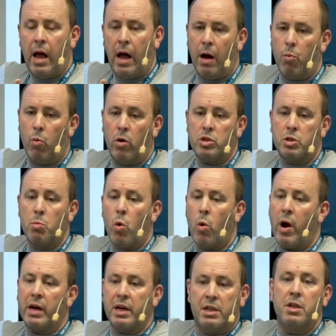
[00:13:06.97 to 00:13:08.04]
and what's more,
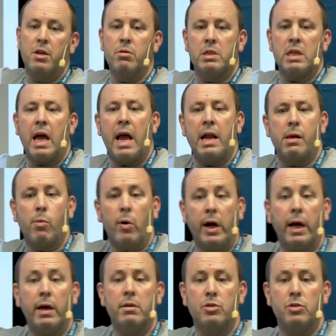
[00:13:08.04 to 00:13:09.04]
I can use it anywhere,